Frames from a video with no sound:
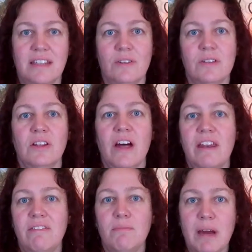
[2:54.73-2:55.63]
There's a
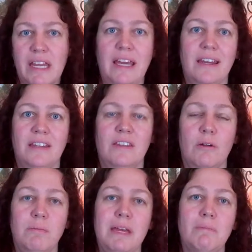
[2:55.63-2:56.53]
lot of money in it. There
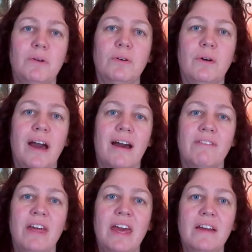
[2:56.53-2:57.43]
are people who have